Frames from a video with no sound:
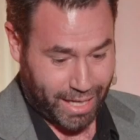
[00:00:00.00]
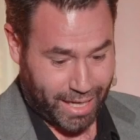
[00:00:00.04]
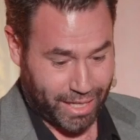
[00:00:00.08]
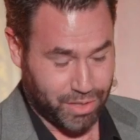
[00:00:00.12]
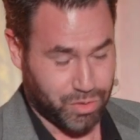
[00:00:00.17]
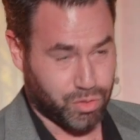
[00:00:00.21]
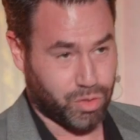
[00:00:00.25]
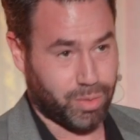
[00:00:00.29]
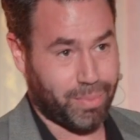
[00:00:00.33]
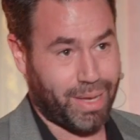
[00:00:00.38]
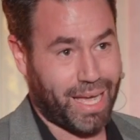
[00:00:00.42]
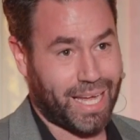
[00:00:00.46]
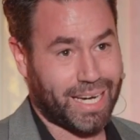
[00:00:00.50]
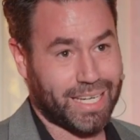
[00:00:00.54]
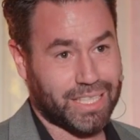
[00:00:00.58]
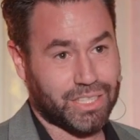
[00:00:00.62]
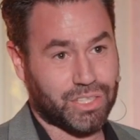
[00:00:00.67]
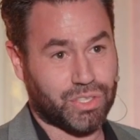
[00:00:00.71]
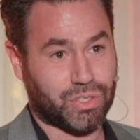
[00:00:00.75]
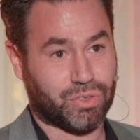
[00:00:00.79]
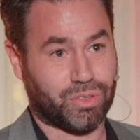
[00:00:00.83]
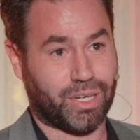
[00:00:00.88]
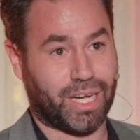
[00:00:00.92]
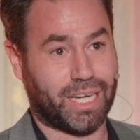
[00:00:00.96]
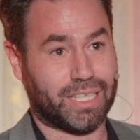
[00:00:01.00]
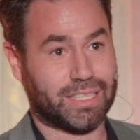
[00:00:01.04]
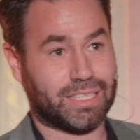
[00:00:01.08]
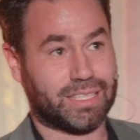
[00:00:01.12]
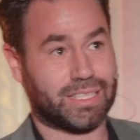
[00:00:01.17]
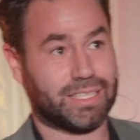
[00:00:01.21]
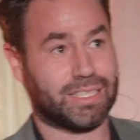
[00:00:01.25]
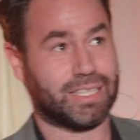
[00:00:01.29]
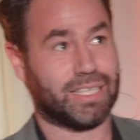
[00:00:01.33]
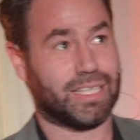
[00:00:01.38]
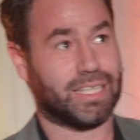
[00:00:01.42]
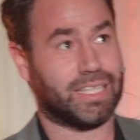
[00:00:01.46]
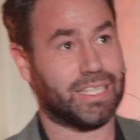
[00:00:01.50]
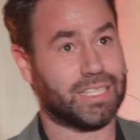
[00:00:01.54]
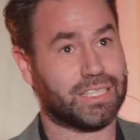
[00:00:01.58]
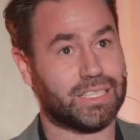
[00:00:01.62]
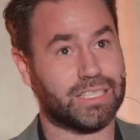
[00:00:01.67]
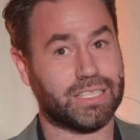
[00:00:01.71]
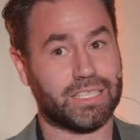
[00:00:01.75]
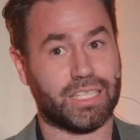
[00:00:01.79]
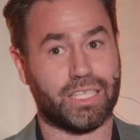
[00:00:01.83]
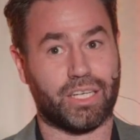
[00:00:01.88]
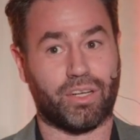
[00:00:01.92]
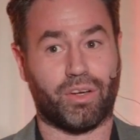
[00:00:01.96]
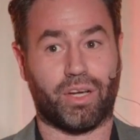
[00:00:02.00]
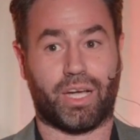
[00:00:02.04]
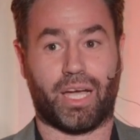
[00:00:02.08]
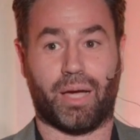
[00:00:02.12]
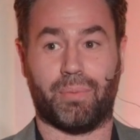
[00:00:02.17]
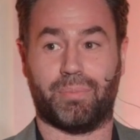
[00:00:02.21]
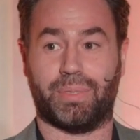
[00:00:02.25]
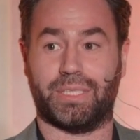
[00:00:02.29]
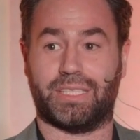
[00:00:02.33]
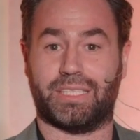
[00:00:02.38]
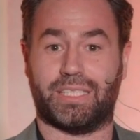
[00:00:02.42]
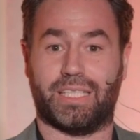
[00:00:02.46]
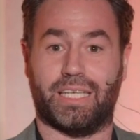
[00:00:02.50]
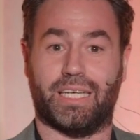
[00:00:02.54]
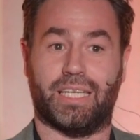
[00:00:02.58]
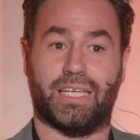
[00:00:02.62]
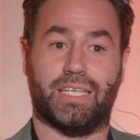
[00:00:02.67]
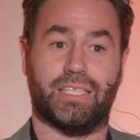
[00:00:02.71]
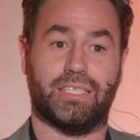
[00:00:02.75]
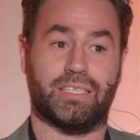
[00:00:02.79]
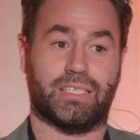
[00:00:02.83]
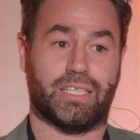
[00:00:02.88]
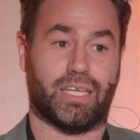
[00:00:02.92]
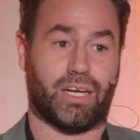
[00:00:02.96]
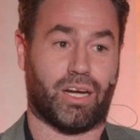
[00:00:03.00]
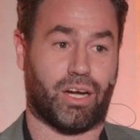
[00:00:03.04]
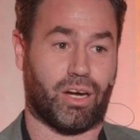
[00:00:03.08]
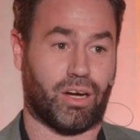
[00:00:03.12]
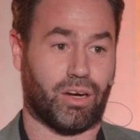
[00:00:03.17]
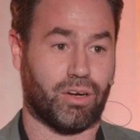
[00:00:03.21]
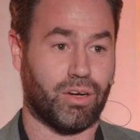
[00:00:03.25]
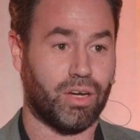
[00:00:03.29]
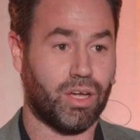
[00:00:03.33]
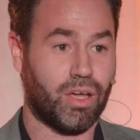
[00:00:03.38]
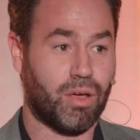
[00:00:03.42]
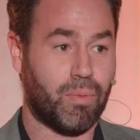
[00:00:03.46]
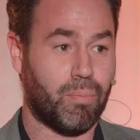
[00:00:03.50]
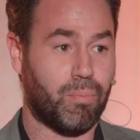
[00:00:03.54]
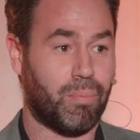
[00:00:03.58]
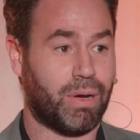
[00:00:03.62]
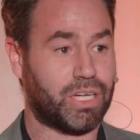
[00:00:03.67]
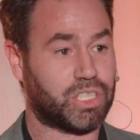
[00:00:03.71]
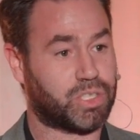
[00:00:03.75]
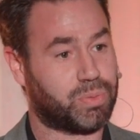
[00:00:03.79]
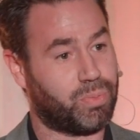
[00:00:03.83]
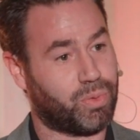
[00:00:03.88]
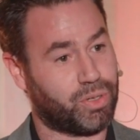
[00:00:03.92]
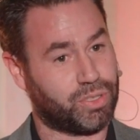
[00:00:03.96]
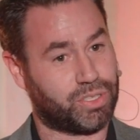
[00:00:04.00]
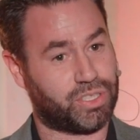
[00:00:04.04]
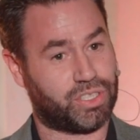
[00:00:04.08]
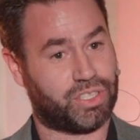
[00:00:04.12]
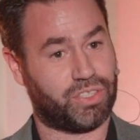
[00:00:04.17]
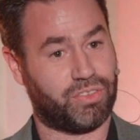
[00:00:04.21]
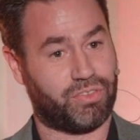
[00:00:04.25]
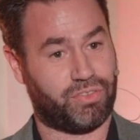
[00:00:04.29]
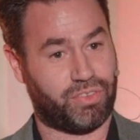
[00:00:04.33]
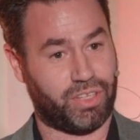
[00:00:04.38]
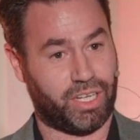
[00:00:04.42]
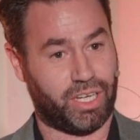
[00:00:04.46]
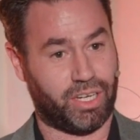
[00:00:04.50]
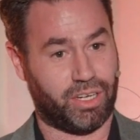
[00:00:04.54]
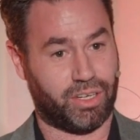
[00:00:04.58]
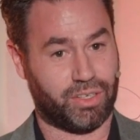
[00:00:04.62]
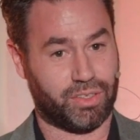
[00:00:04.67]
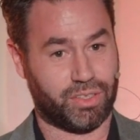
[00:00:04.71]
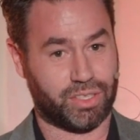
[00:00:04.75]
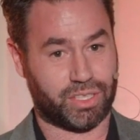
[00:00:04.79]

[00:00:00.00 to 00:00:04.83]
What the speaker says: And traumatic stress, this is going to encompass things that are much more severe.